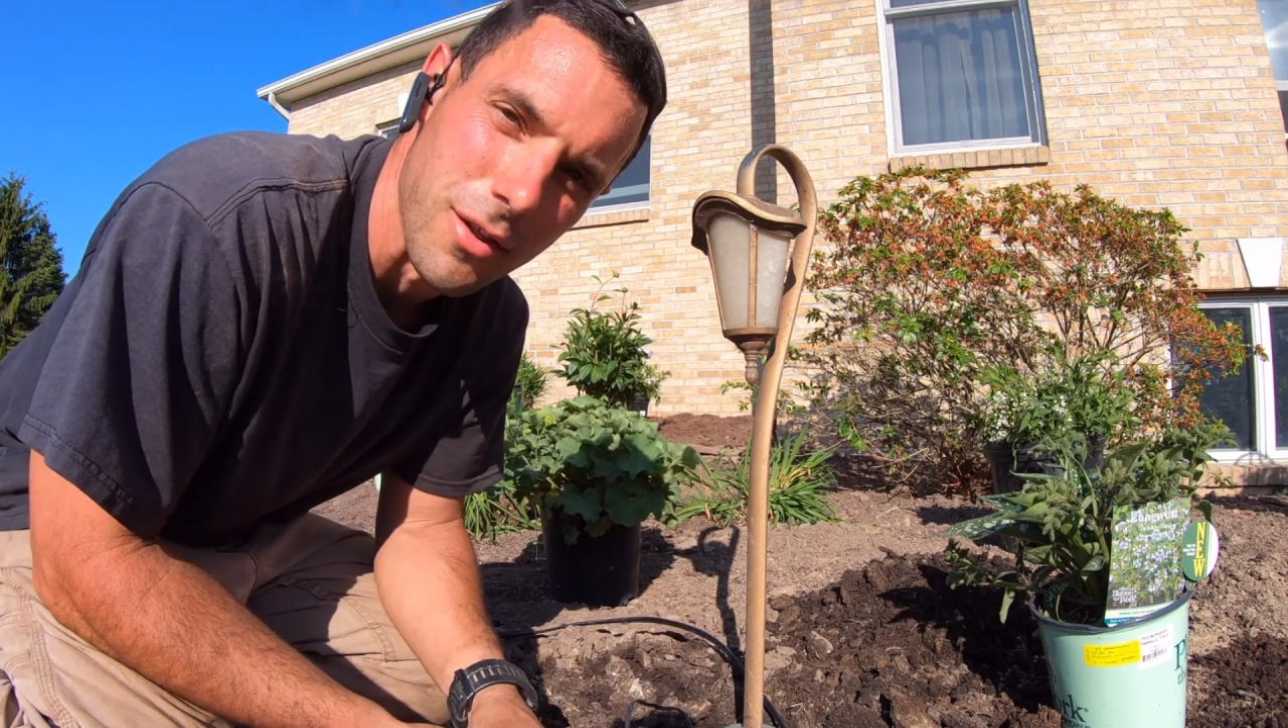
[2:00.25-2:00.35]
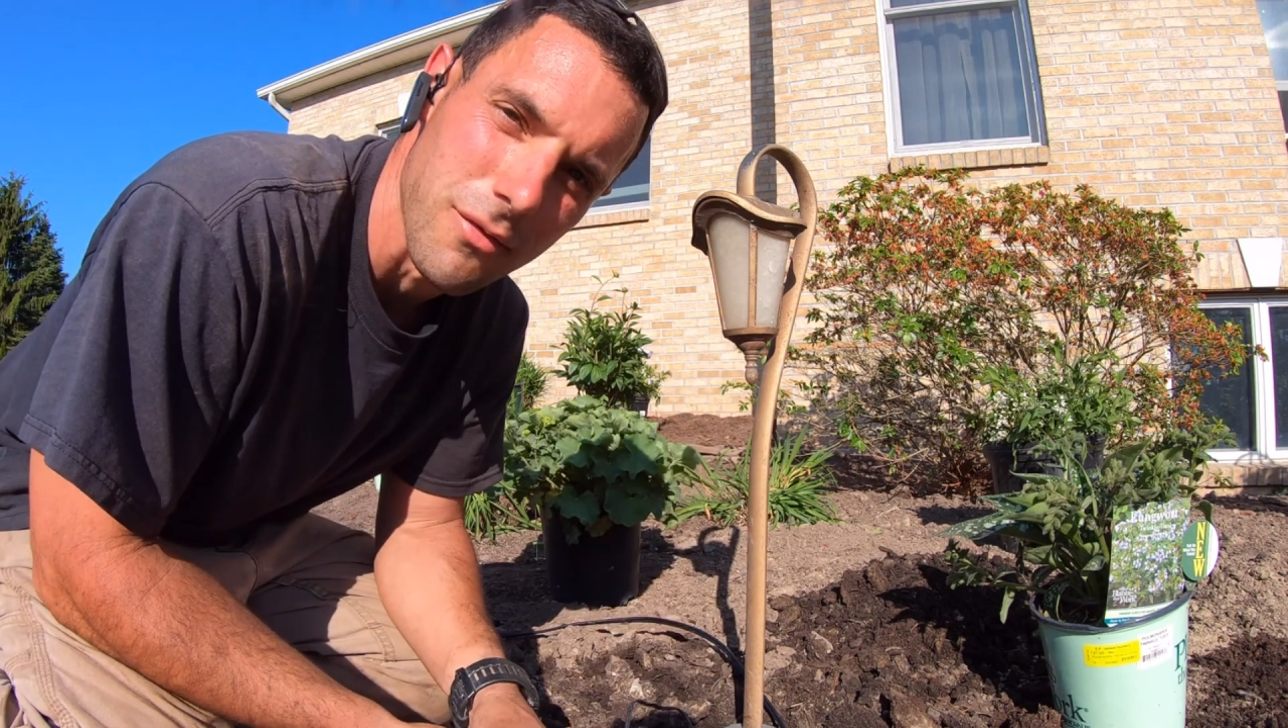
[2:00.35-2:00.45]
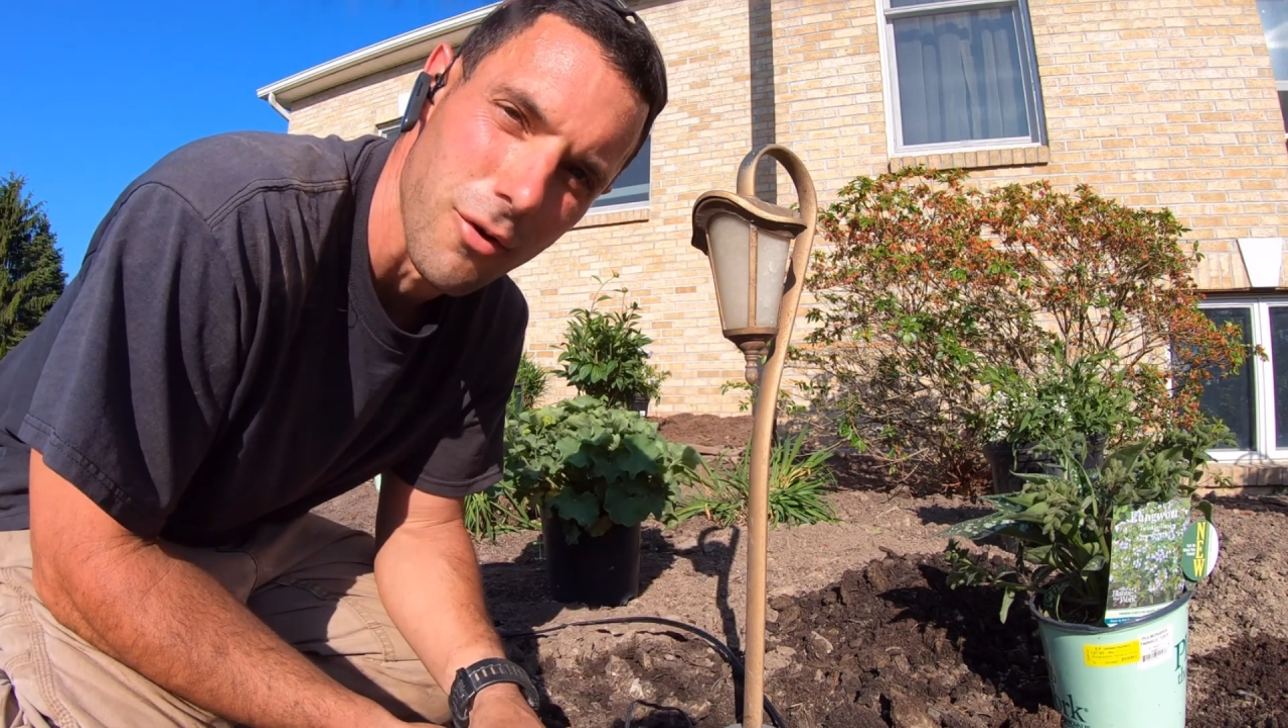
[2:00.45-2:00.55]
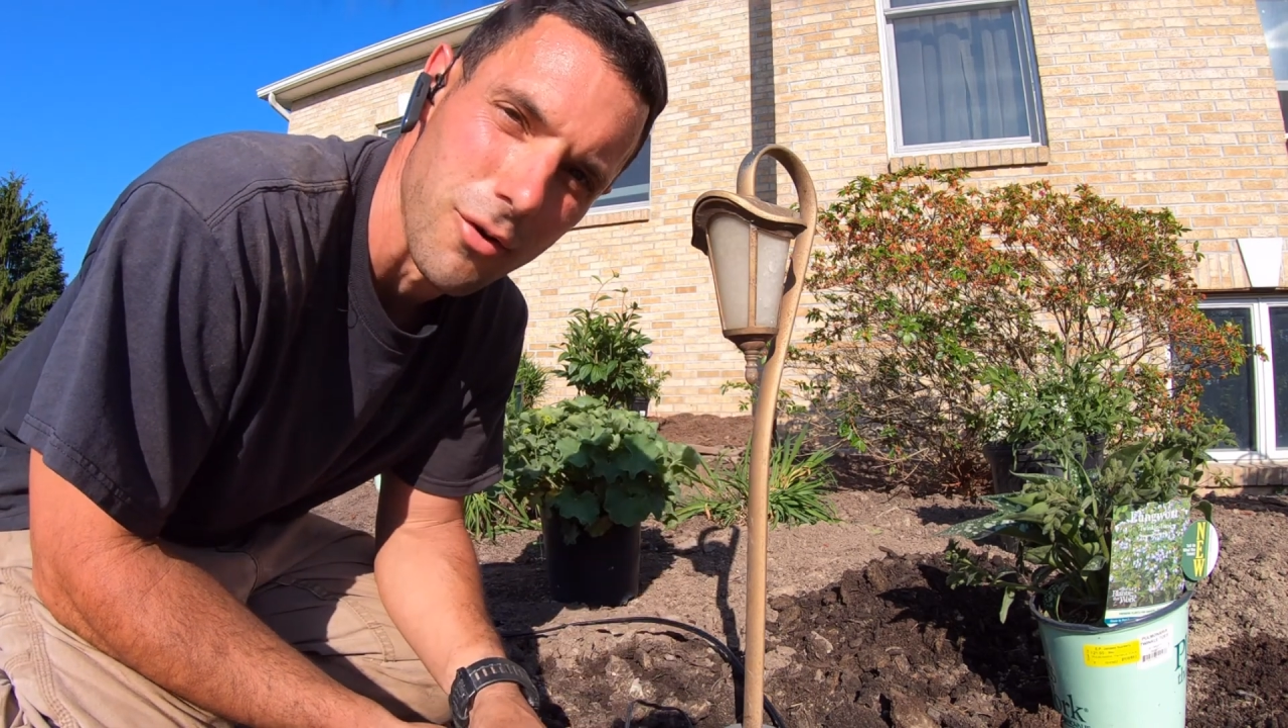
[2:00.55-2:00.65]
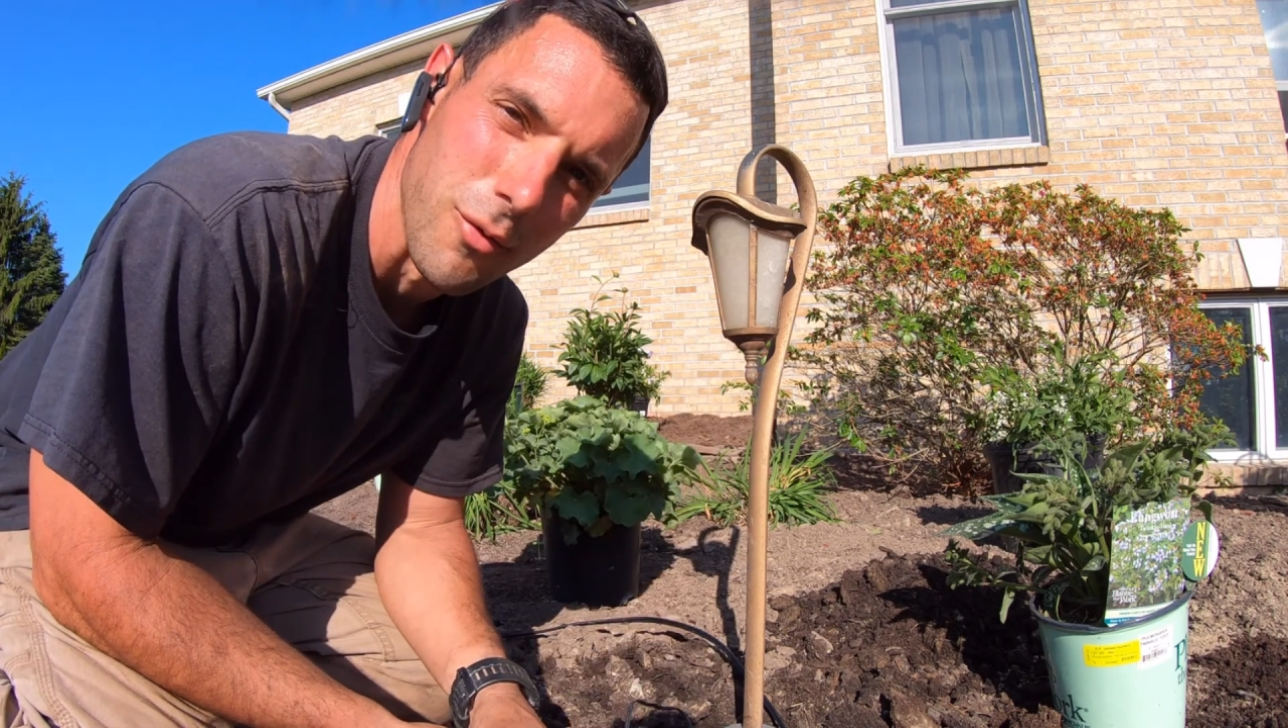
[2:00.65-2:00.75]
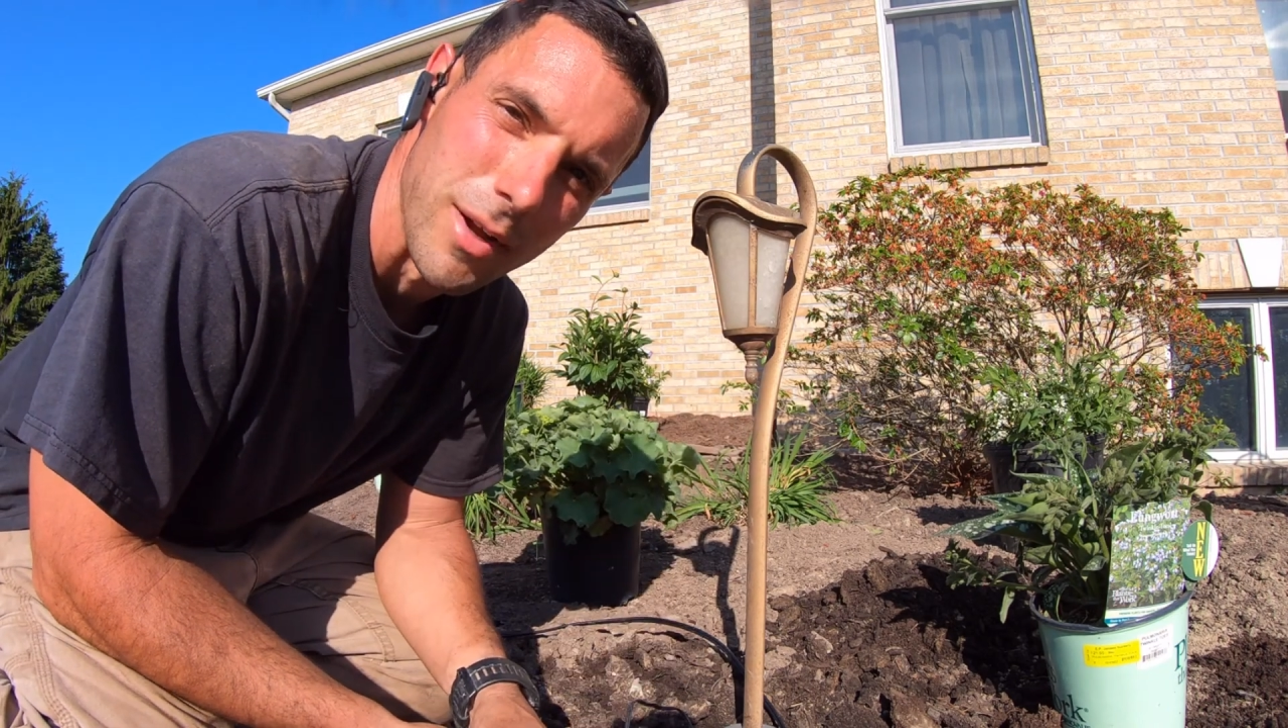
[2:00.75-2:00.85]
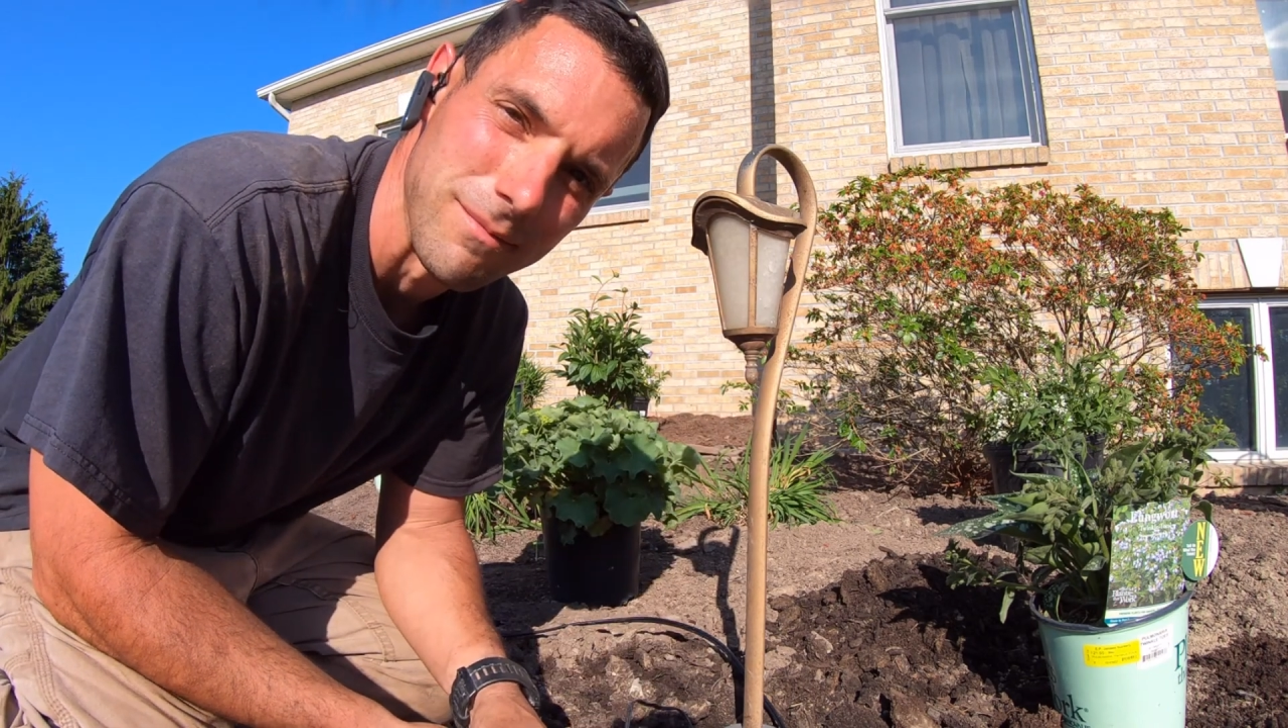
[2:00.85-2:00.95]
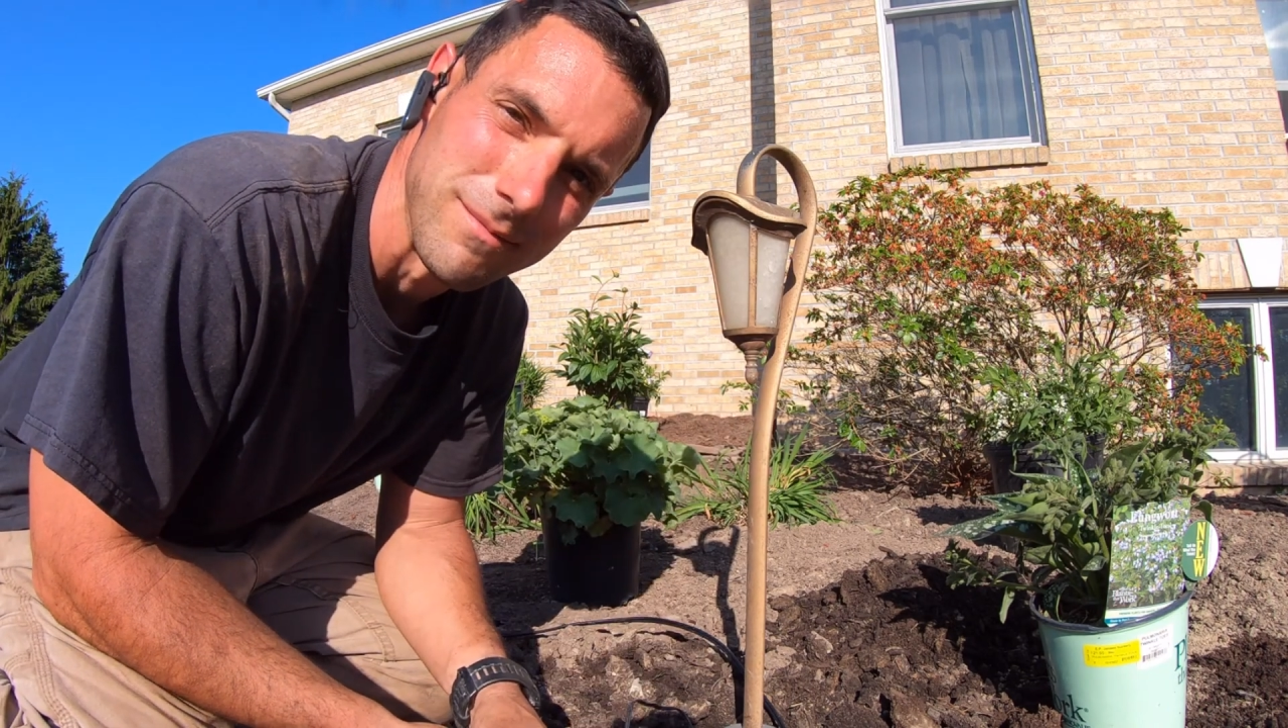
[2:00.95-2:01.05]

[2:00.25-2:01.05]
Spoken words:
throw it away.